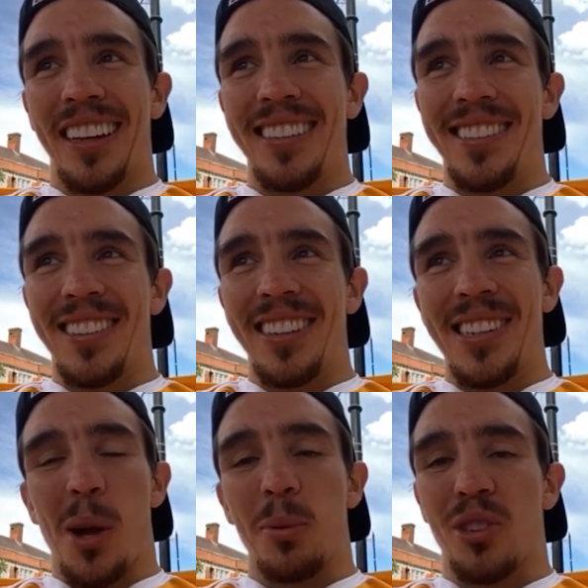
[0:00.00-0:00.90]

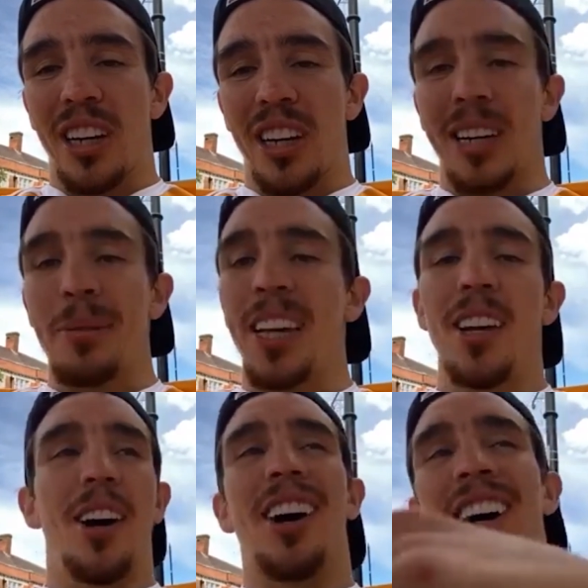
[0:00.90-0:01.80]
He's always ringing me.
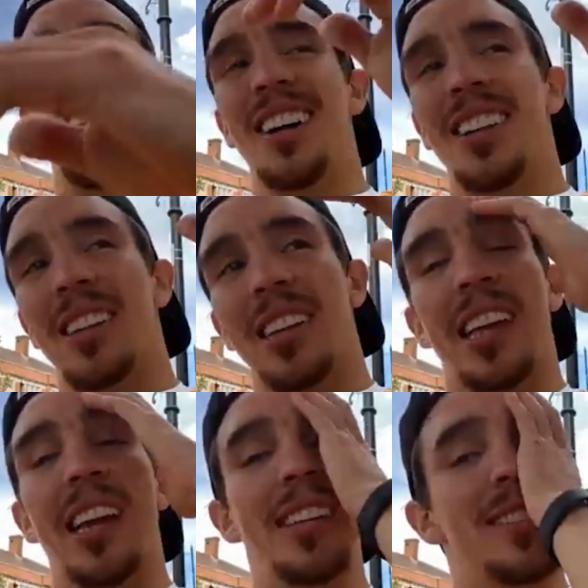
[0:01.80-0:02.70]
Oh, the
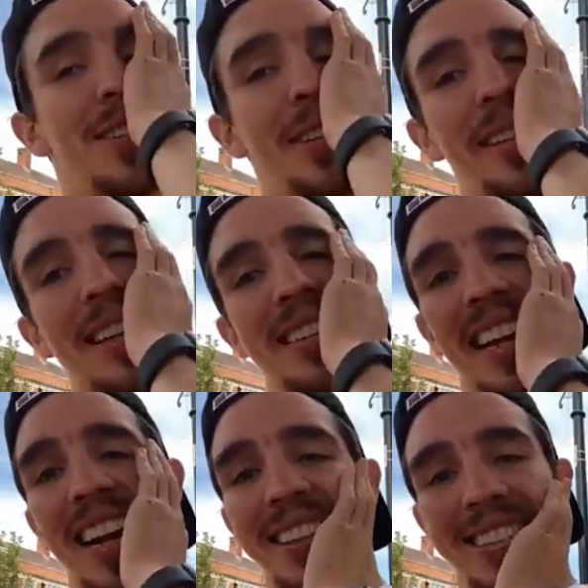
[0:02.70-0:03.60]
kids are doing this, I
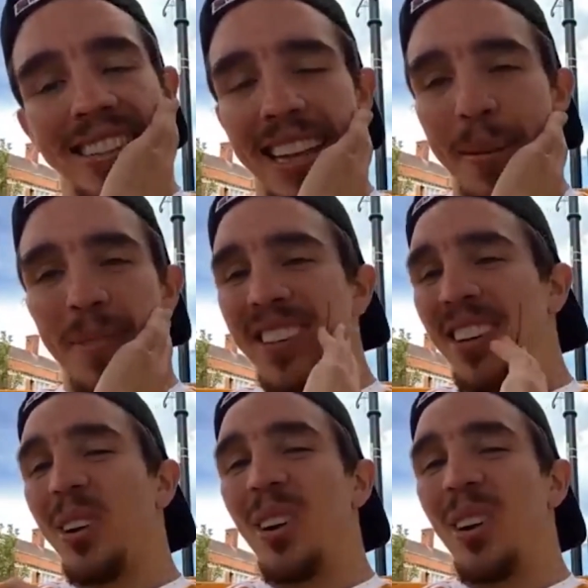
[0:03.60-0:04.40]
can't sleep, so...